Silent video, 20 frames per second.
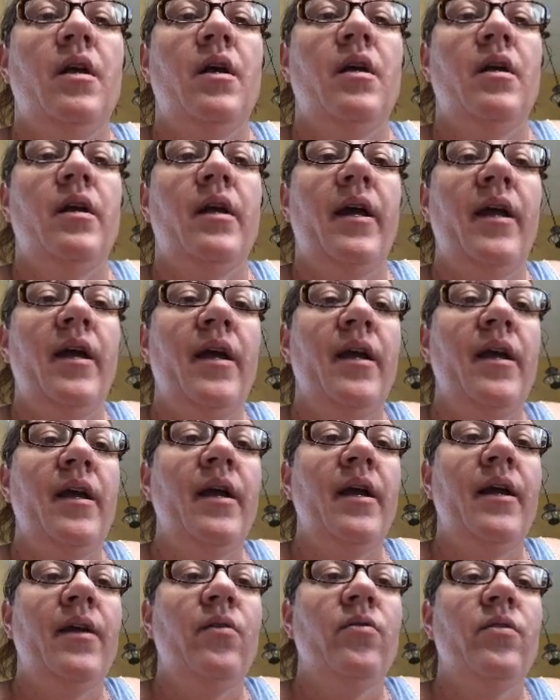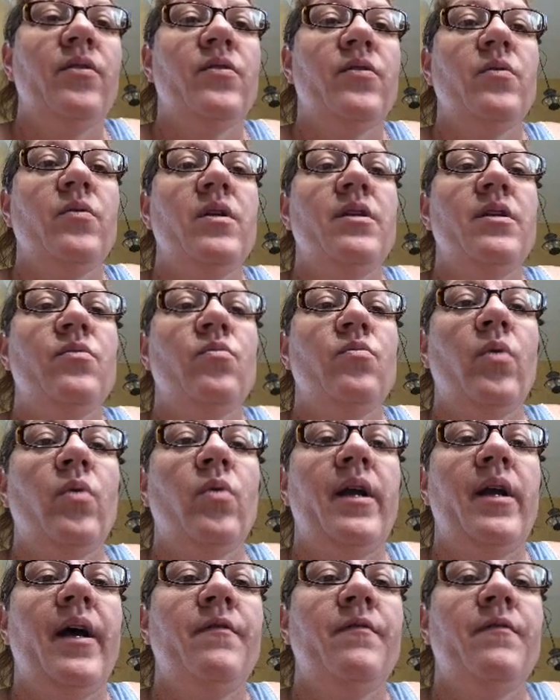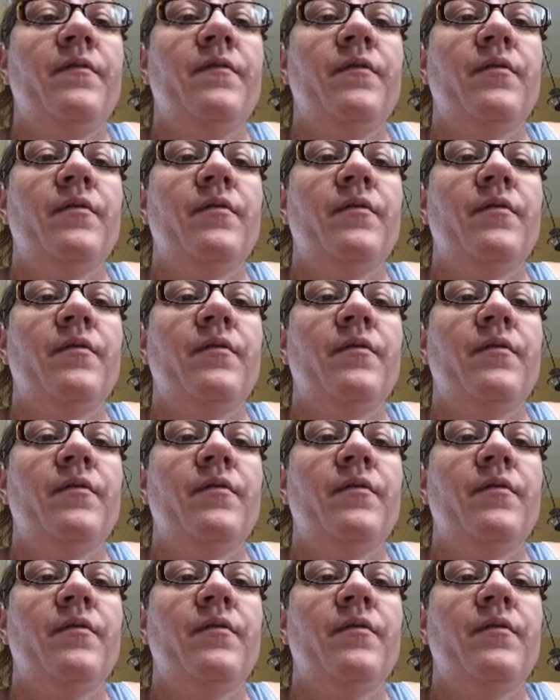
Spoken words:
and hey, I know this one is 1/2,